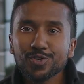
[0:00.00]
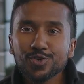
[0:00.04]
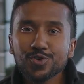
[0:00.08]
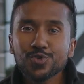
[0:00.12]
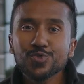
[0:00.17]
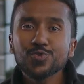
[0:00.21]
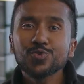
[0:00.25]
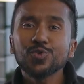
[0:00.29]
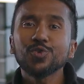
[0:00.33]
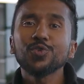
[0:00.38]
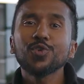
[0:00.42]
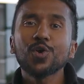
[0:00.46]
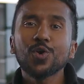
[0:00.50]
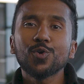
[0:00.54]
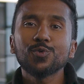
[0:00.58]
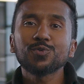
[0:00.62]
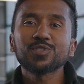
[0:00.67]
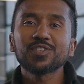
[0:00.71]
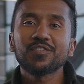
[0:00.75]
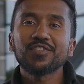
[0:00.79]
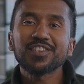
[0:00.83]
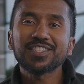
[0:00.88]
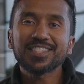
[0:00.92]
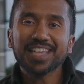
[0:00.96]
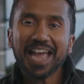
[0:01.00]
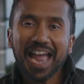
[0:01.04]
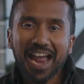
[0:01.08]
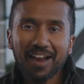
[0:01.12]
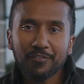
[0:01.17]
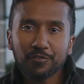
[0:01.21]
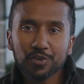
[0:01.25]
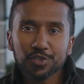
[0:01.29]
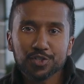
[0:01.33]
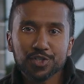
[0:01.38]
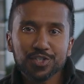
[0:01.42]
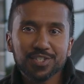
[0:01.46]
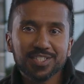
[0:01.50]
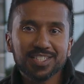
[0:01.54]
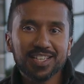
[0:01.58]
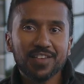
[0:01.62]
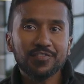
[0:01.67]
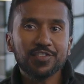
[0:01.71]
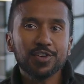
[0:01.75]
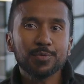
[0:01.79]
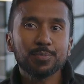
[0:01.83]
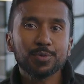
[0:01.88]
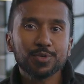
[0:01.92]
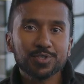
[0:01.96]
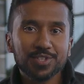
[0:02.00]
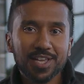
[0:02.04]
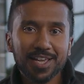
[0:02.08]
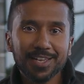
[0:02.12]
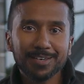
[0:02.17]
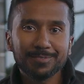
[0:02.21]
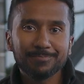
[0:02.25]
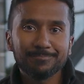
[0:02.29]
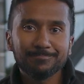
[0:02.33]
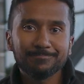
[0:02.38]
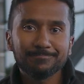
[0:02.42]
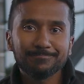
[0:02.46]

Google knows if its average is 70%,